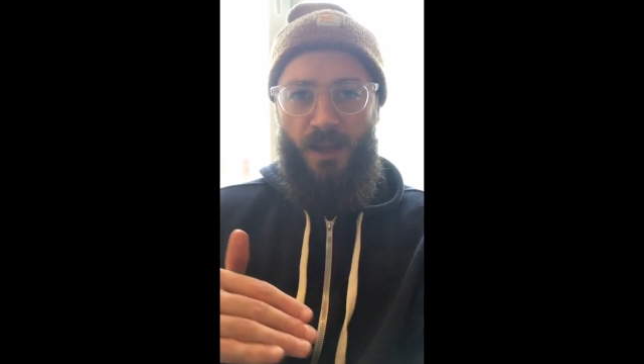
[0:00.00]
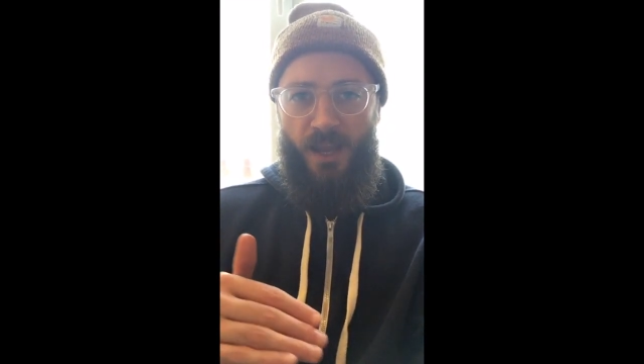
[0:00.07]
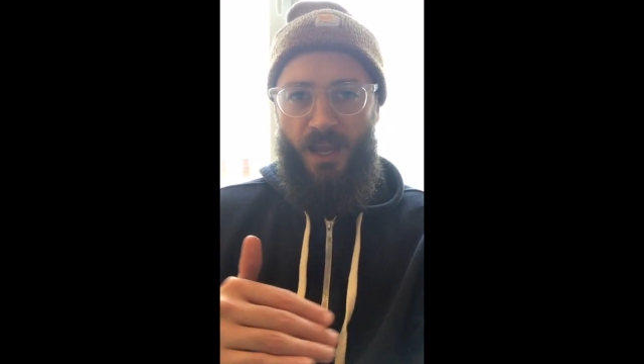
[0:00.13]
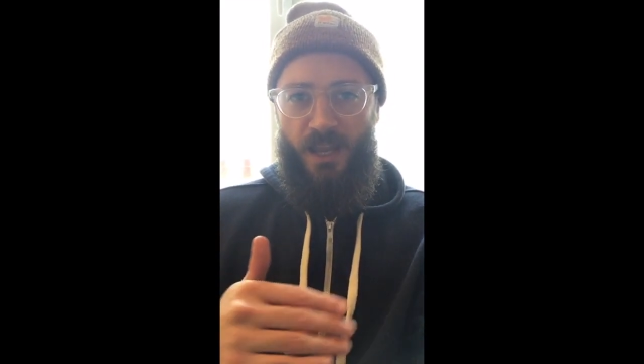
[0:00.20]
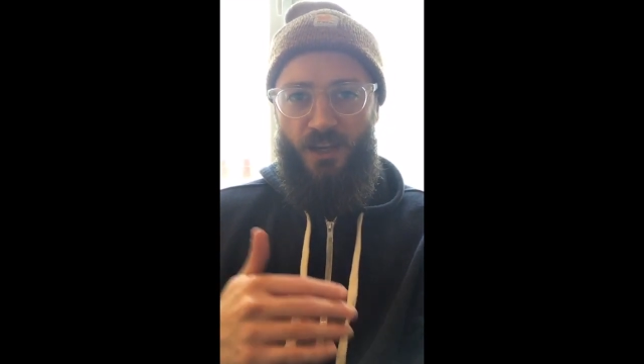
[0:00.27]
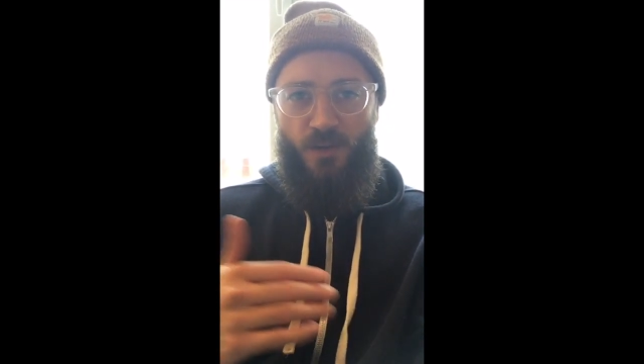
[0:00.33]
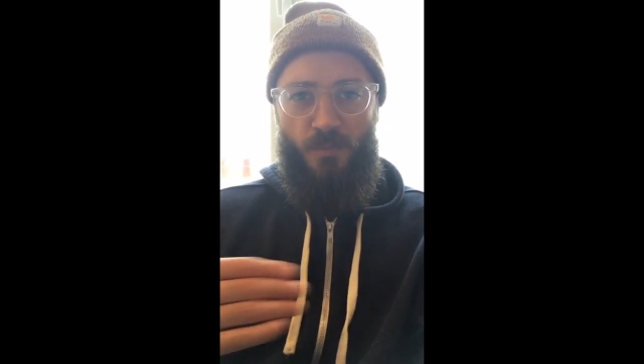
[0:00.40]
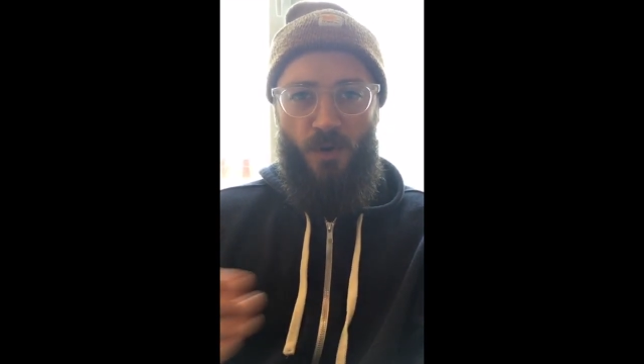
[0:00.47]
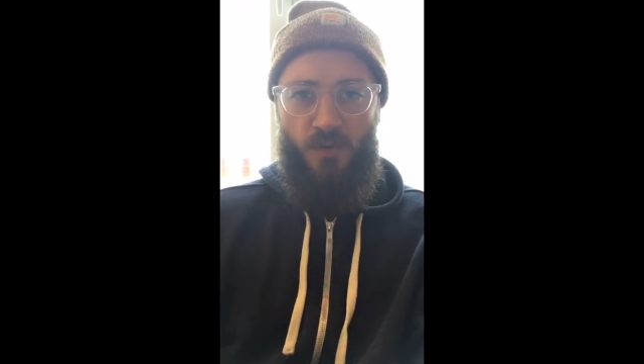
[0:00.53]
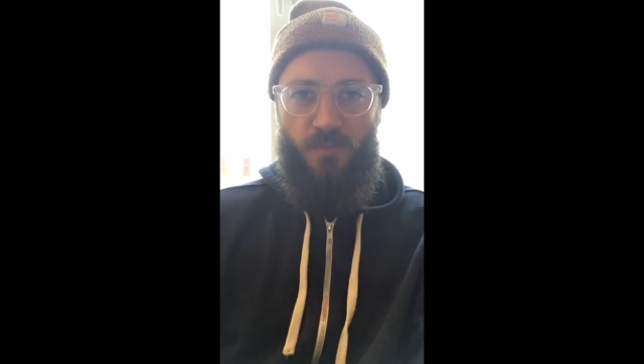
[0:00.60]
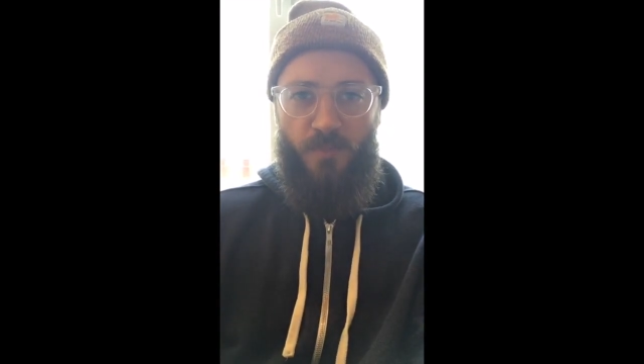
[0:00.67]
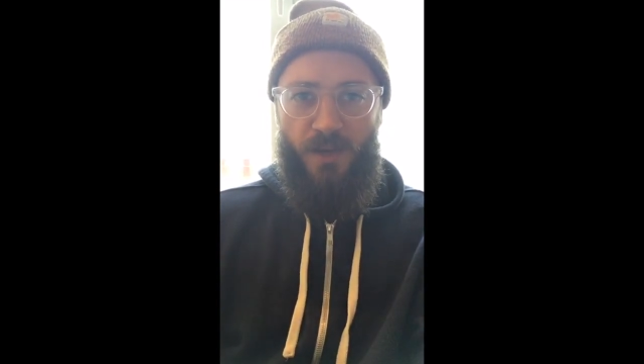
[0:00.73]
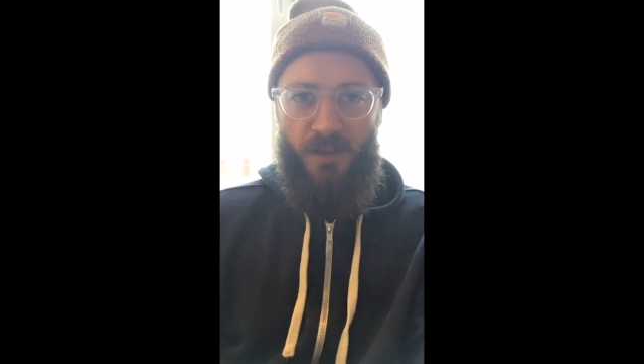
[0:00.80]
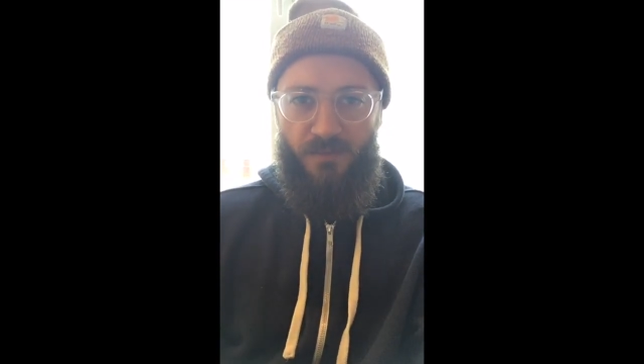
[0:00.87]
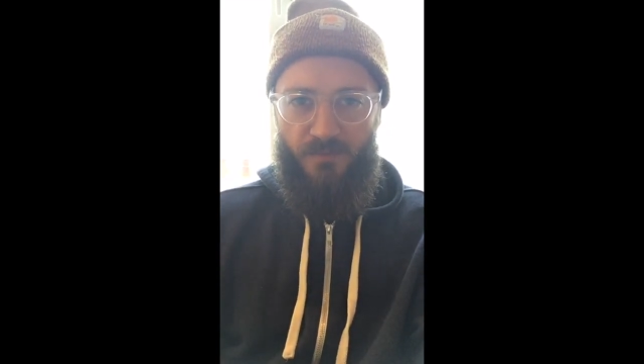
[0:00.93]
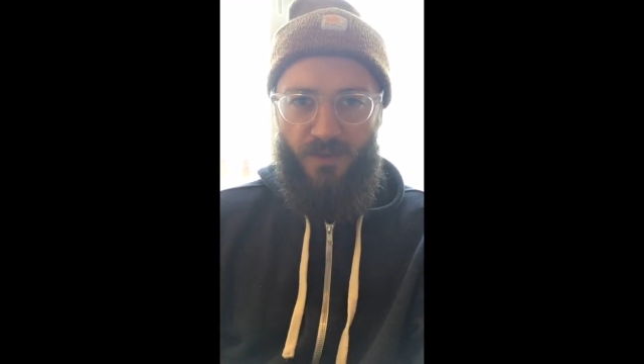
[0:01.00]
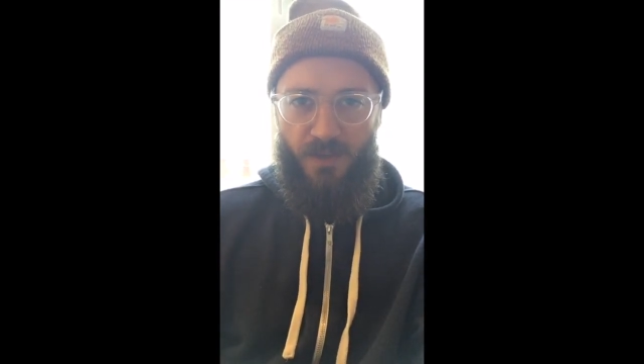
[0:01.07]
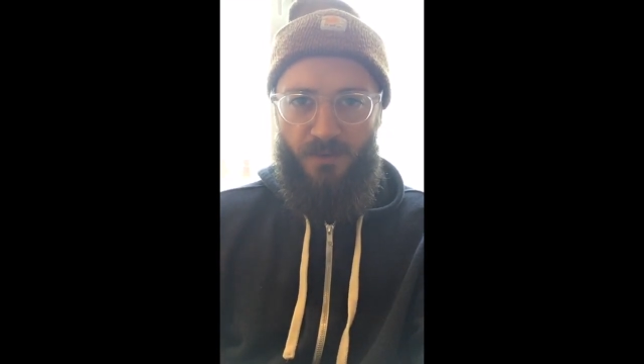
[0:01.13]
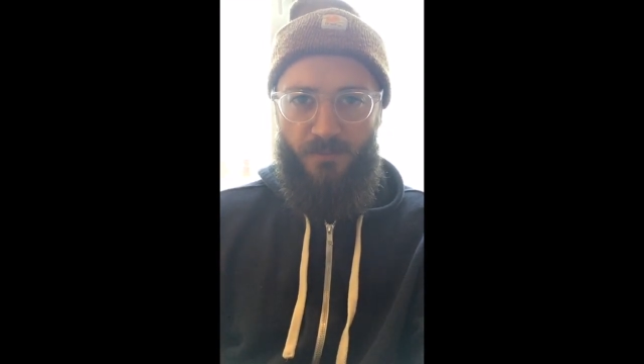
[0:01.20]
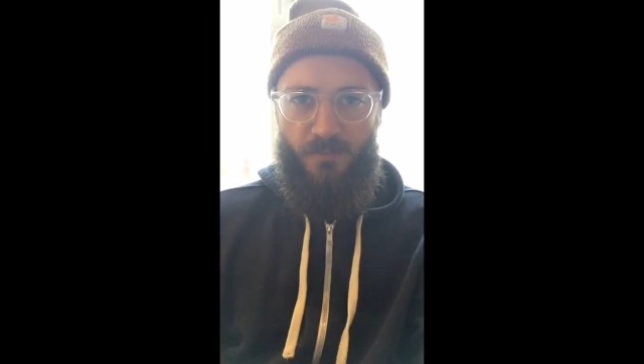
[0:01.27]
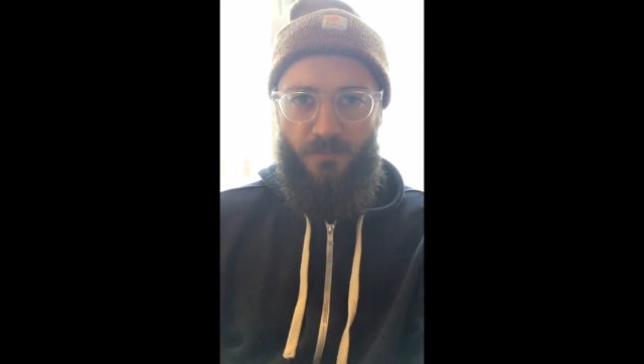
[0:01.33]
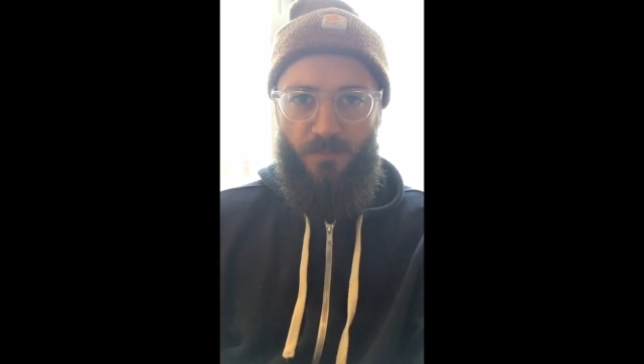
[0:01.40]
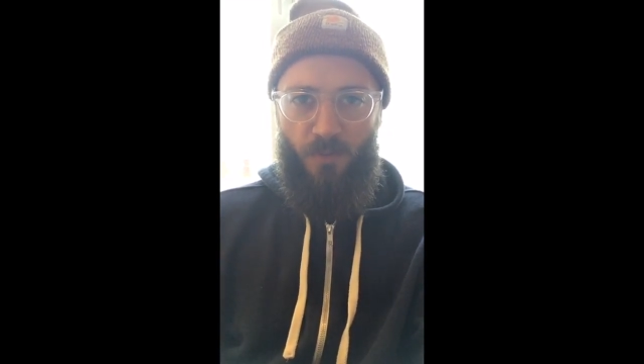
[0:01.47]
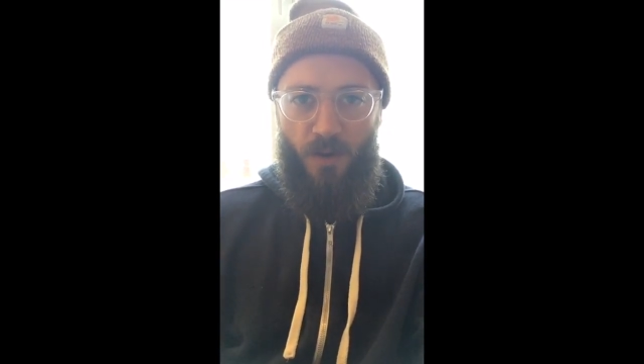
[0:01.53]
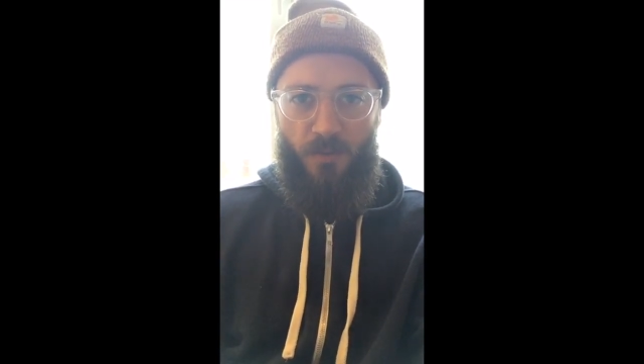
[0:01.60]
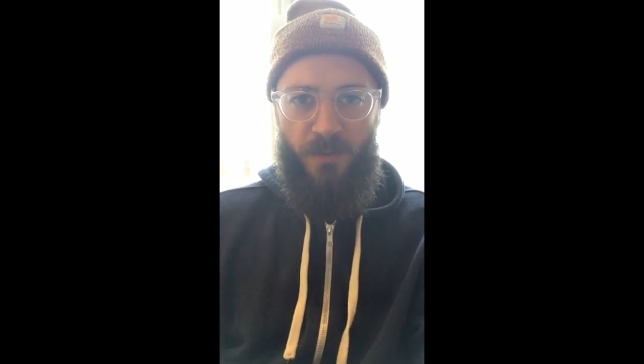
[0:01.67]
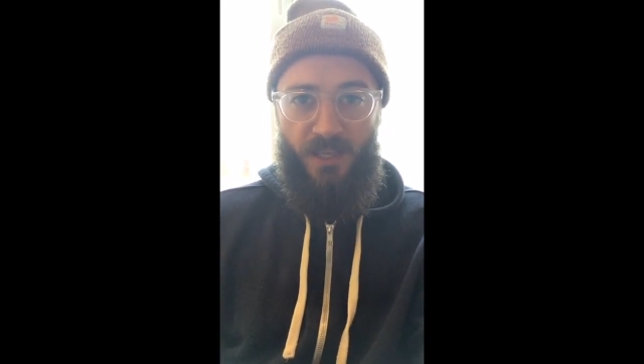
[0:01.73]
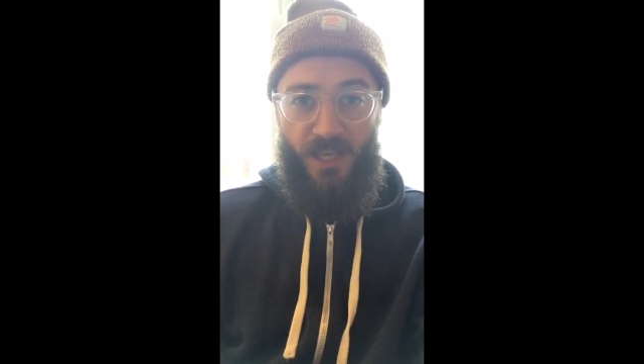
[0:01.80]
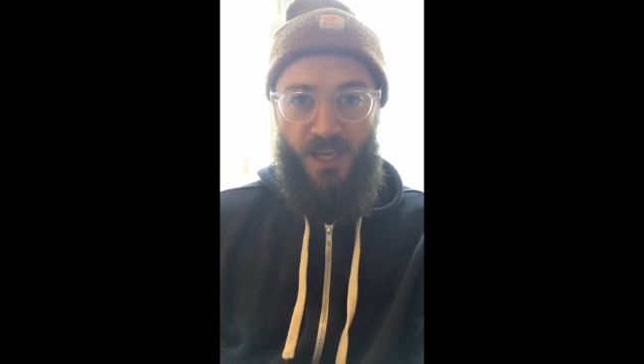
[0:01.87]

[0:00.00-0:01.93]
and you both benefit probably